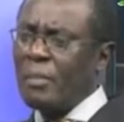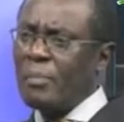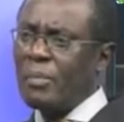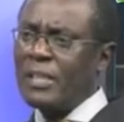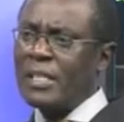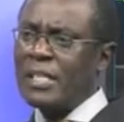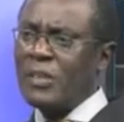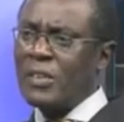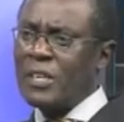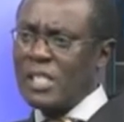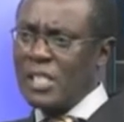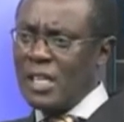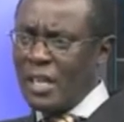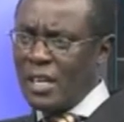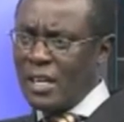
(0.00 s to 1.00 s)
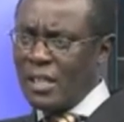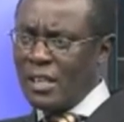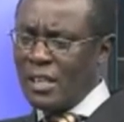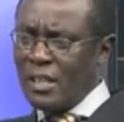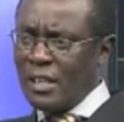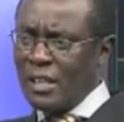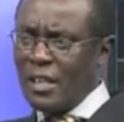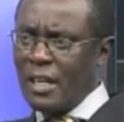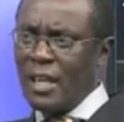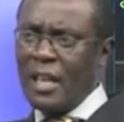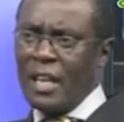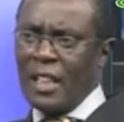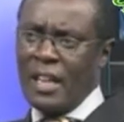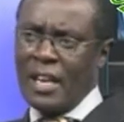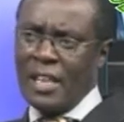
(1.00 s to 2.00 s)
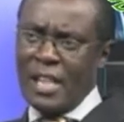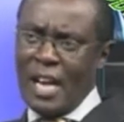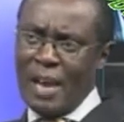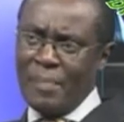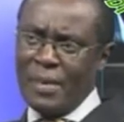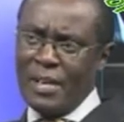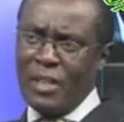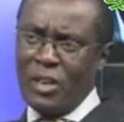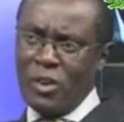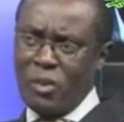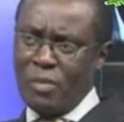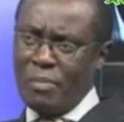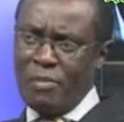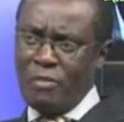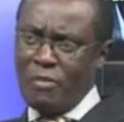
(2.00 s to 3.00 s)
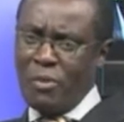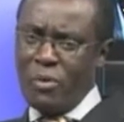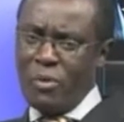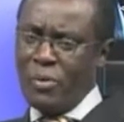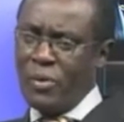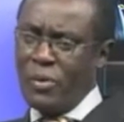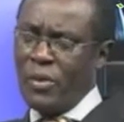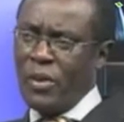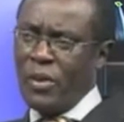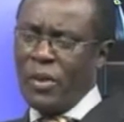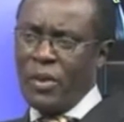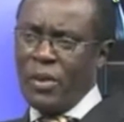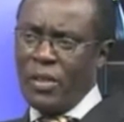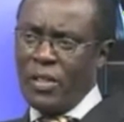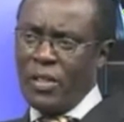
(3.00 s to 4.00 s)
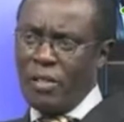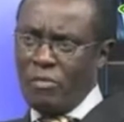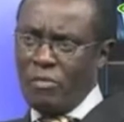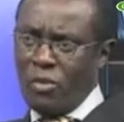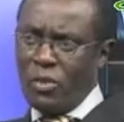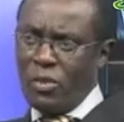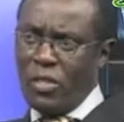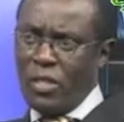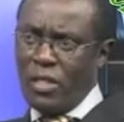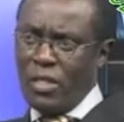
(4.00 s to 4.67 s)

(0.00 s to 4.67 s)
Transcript: political engineering that has happened long before the 4th.